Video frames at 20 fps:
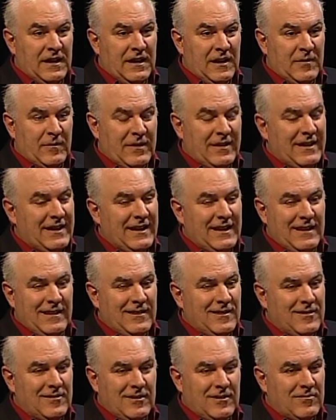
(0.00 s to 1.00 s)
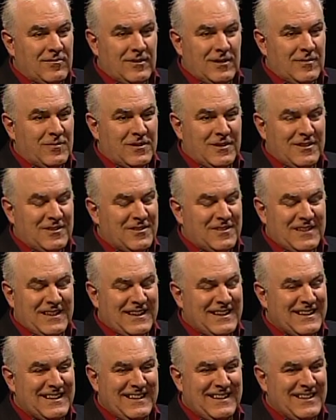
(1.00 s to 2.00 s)
And I'm like, I ah, didn't really want to know
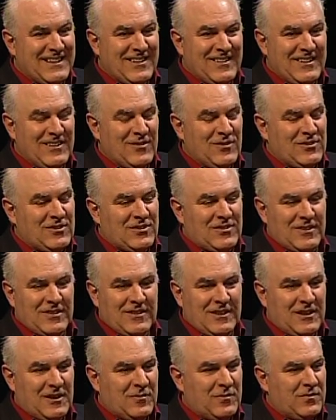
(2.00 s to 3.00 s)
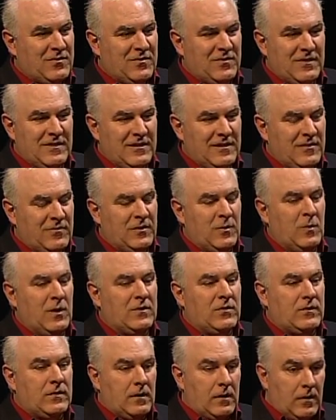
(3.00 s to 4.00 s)
that. You yeah. Know, it was just a tough. If you
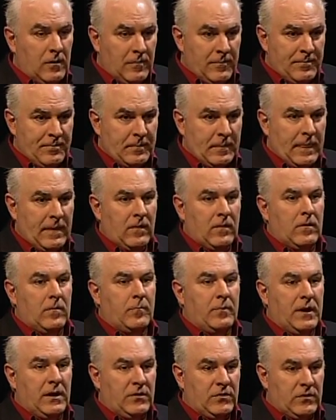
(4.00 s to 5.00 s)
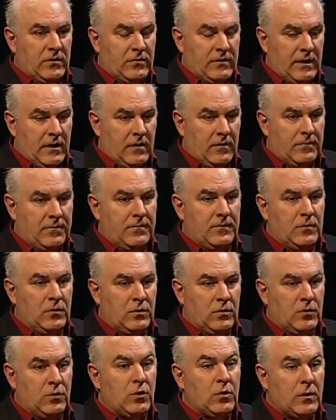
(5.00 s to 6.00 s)
went slow, pace yourself. Yep.
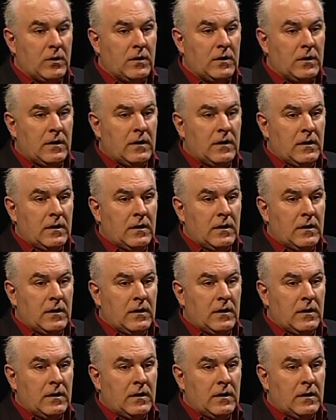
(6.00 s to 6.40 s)
You can do it.